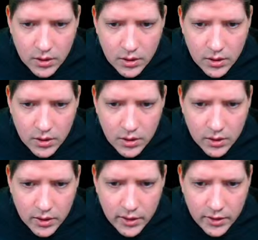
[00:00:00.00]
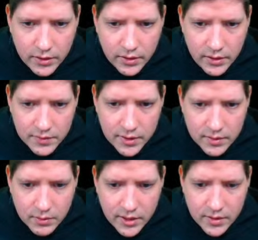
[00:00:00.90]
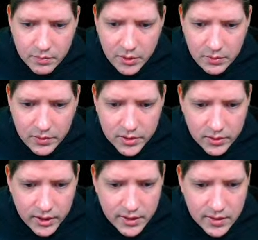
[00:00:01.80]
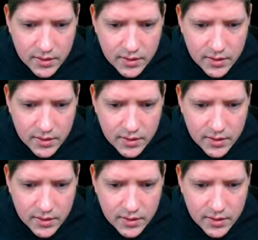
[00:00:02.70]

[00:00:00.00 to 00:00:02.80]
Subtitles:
and gives as a rest B. So let's